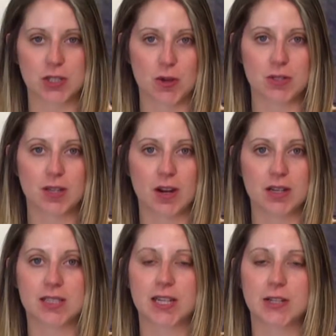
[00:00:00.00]
Coast
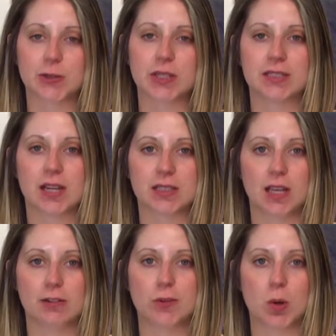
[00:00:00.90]
Guard is scheduled to conduct
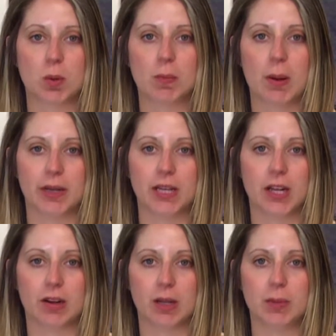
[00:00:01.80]
a formal public
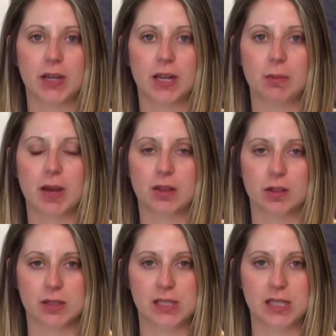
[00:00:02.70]
hearing beginning May
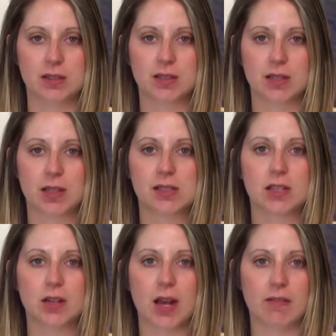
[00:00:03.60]
13th to
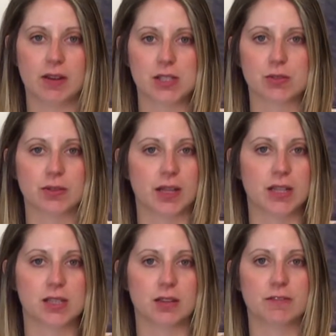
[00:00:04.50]
consider evidence
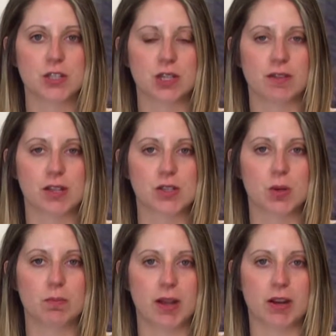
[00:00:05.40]
related to the fishing
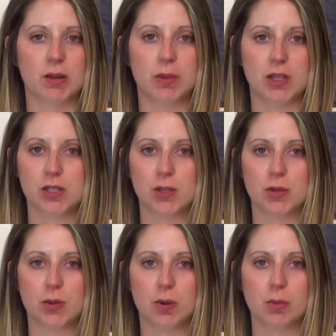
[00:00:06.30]
vessel Mary B
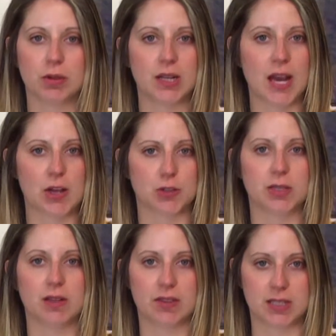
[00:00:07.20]
II marine
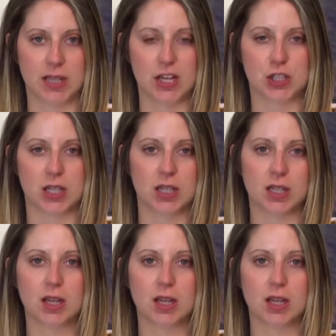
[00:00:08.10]
casualty investigation.